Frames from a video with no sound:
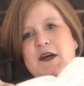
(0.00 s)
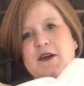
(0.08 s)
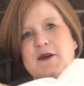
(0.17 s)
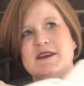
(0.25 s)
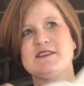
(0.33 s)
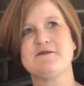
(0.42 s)

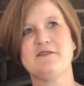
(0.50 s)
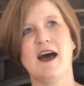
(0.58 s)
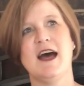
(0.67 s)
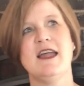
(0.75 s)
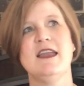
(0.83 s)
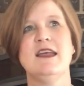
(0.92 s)
although is
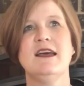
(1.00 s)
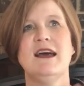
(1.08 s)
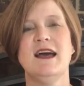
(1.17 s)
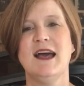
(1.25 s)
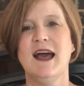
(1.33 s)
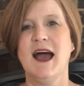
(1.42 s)
fun,
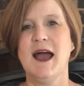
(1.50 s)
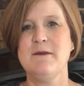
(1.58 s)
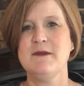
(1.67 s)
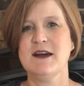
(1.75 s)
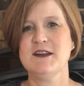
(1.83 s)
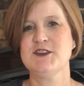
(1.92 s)

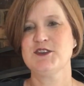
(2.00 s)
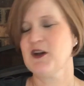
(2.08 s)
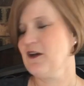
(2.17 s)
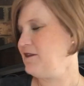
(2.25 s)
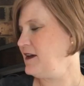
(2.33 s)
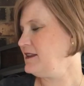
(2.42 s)
I'm not
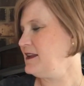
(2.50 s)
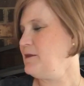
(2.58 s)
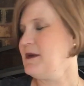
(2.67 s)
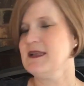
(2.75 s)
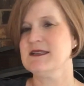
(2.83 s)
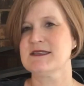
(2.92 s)
sure if it
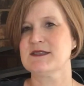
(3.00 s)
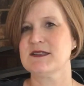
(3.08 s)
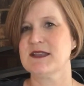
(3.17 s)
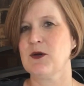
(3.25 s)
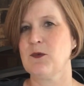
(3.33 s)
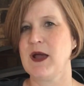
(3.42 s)
limits
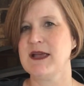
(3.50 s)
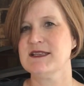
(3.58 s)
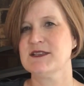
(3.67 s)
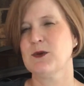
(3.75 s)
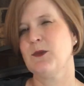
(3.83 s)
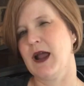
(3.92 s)
the
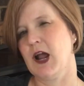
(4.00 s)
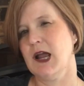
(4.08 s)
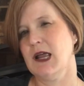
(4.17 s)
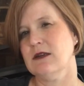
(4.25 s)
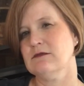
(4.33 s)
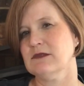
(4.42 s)
ways to wear
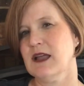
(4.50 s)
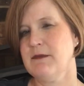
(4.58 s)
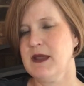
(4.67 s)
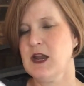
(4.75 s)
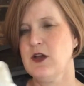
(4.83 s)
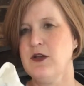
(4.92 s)
it.
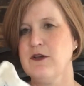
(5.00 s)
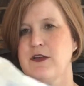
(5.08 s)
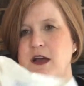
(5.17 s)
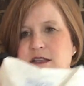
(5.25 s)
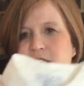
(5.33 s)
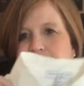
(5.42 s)
Let me know your
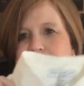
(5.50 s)
thoughts